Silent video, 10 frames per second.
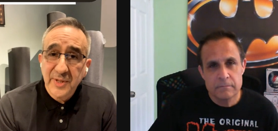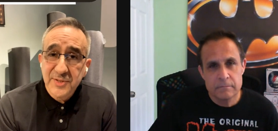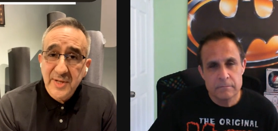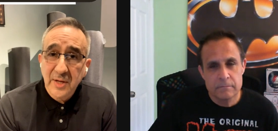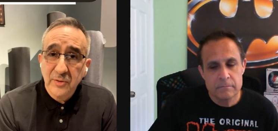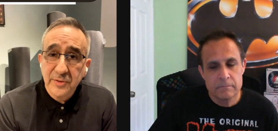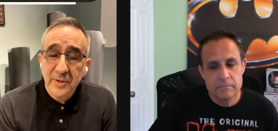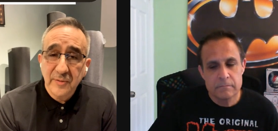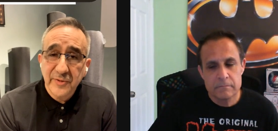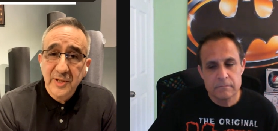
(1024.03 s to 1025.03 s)
Speaker 1: the best sound
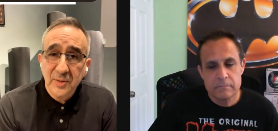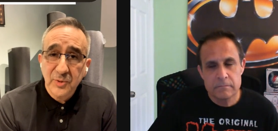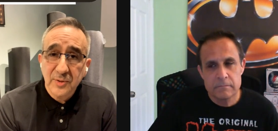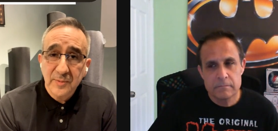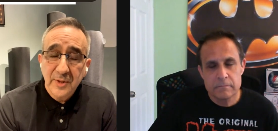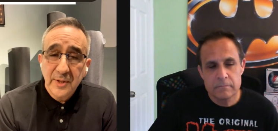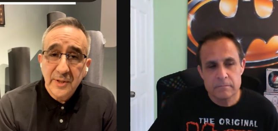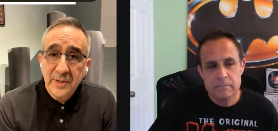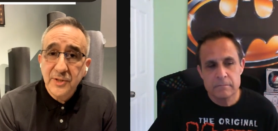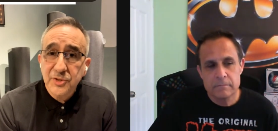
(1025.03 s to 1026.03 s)
available
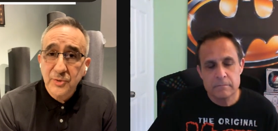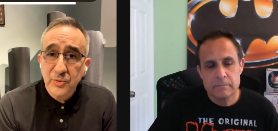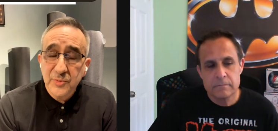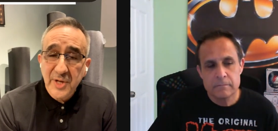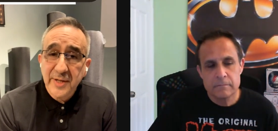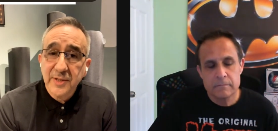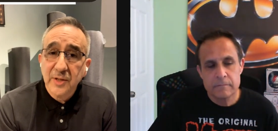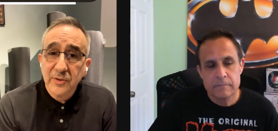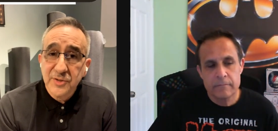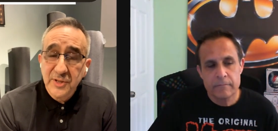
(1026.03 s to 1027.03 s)
in each of the rooms, I
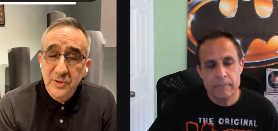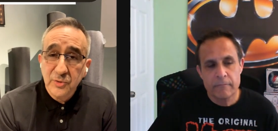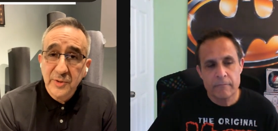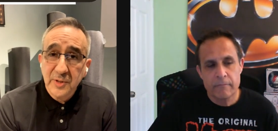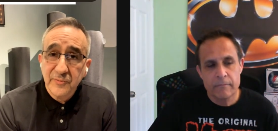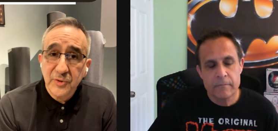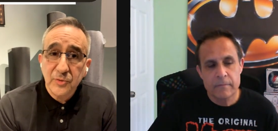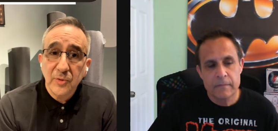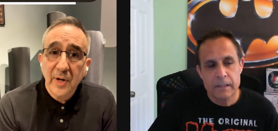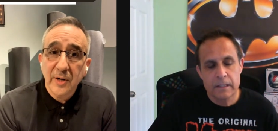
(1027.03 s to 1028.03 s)
guarantee you, if
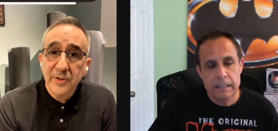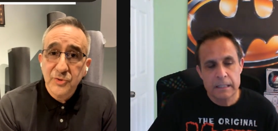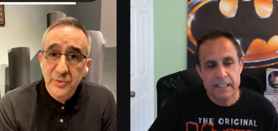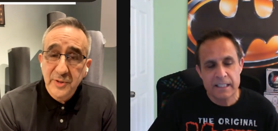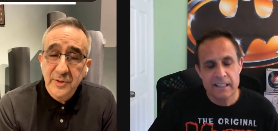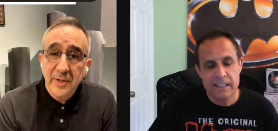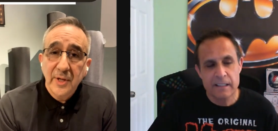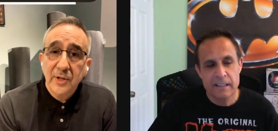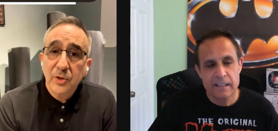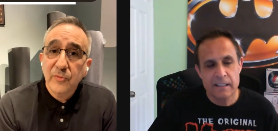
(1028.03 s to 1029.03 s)
you are intrigued,
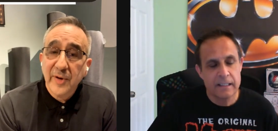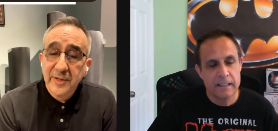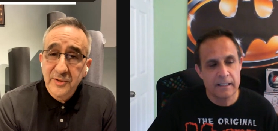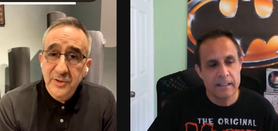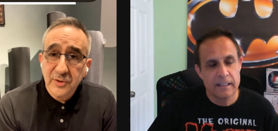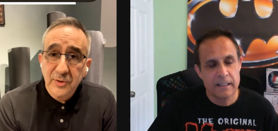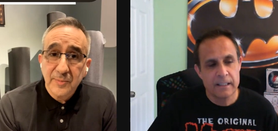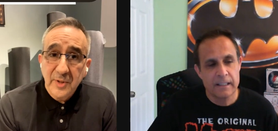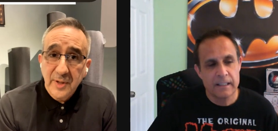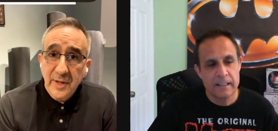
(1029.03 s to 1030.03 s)
go find a dealer,
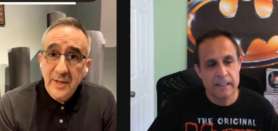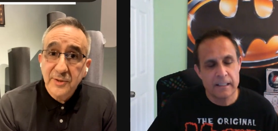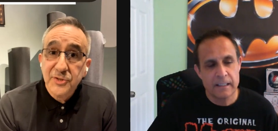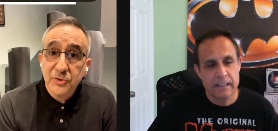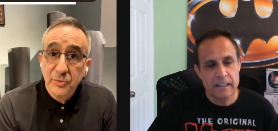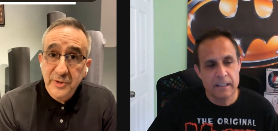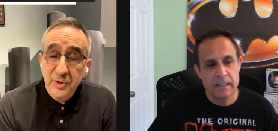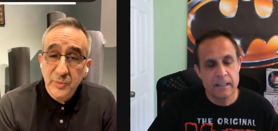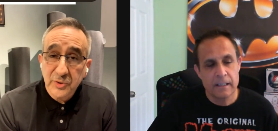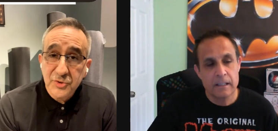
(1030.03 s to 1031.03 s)
uh, listen to it in
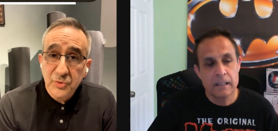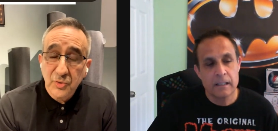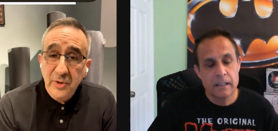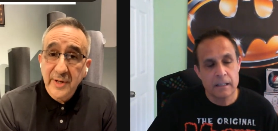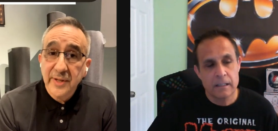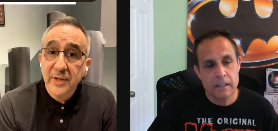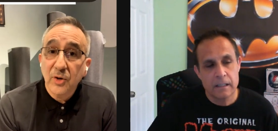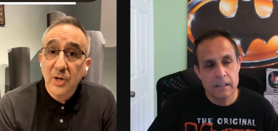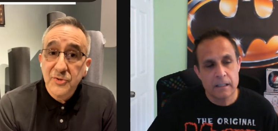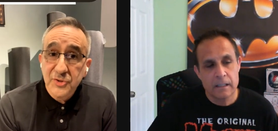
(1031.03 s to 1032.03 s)
a real store, and then
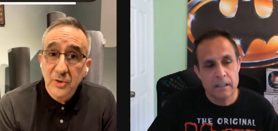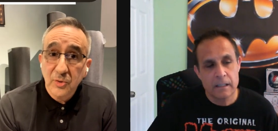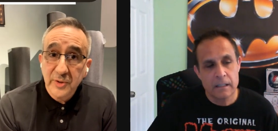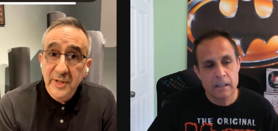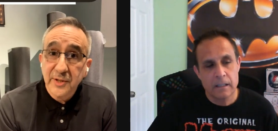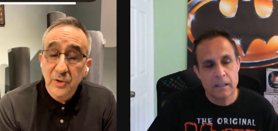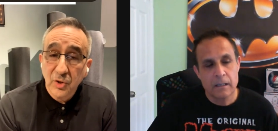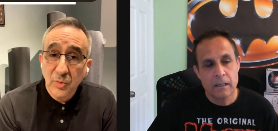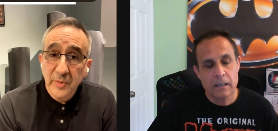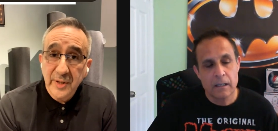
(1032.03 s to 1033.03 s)
also get it
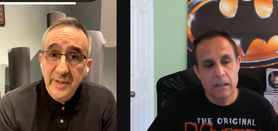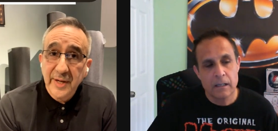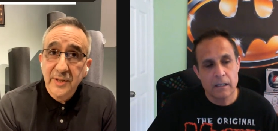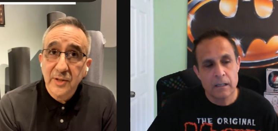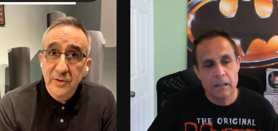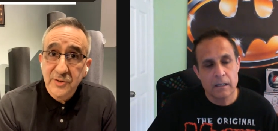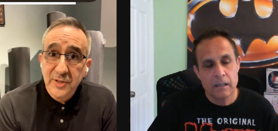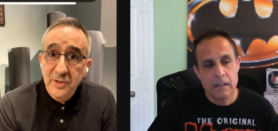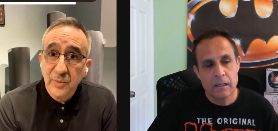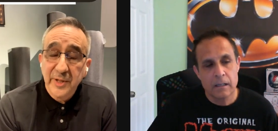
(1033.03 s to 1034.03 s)
home. And I
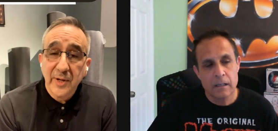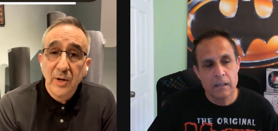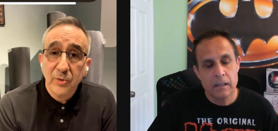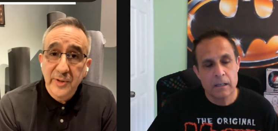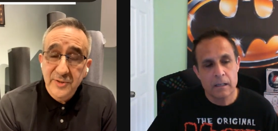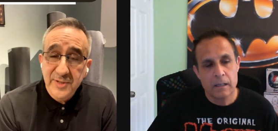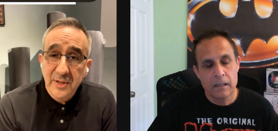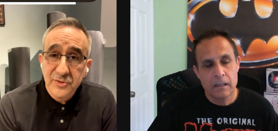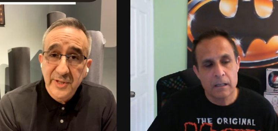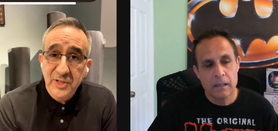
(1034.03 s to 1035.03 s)
guarantee, no matter how great it
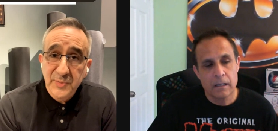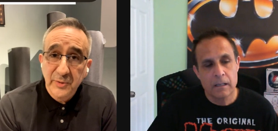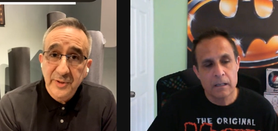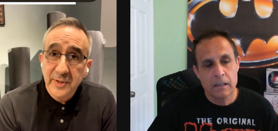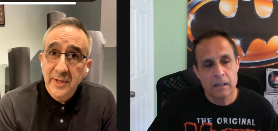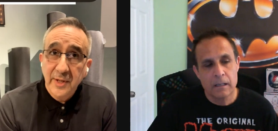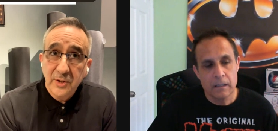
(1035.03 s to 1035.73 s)
sounds at AXPONA,